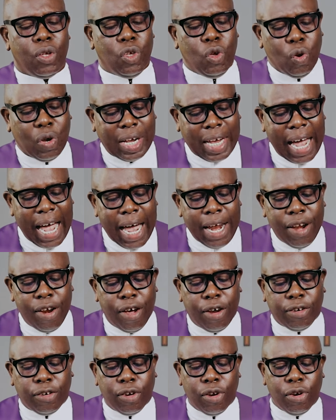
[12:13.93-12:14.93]
You
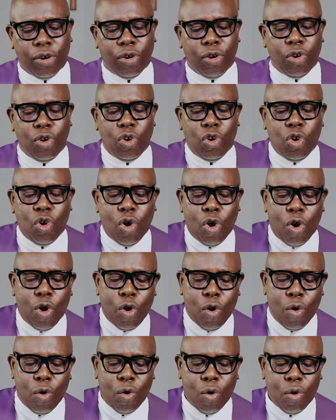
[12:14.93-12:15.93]
cannot
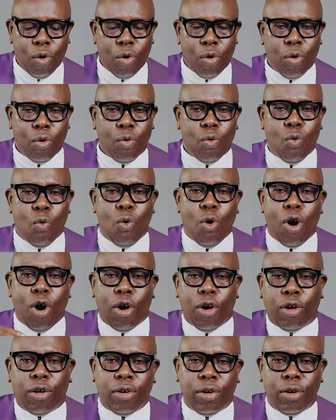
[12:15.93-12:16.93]
know
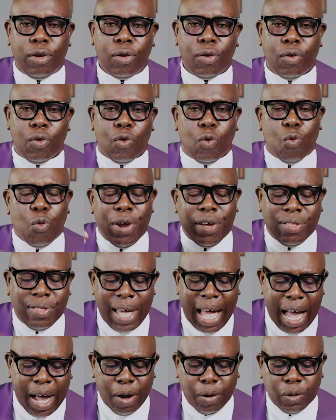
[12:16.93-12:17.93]
one
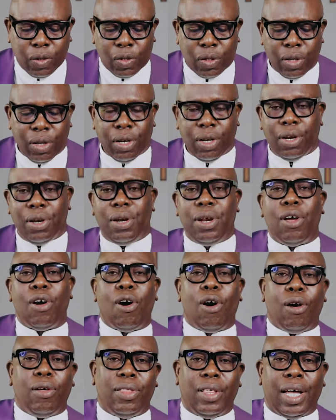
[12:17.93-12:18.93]
without the
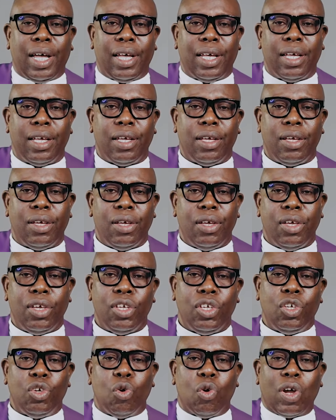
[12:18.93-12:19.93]
other.
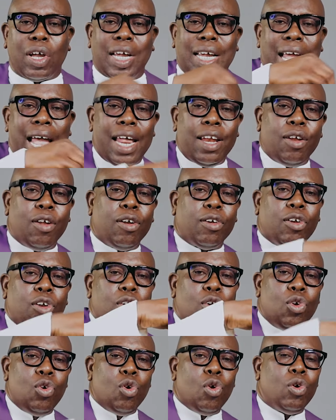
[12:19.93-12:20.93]
You cannot
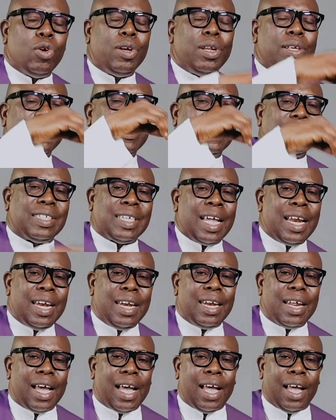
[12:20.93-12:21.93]
know the
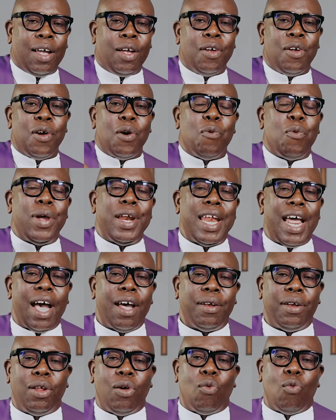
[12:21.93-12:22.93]
sender
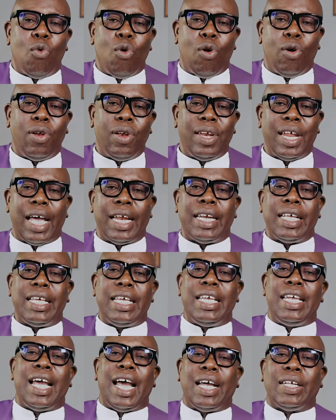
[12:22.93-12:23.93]
without the one that
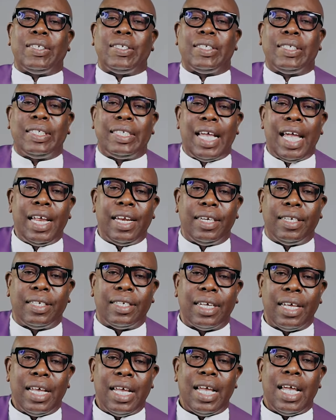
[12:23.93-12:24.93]
he has sent.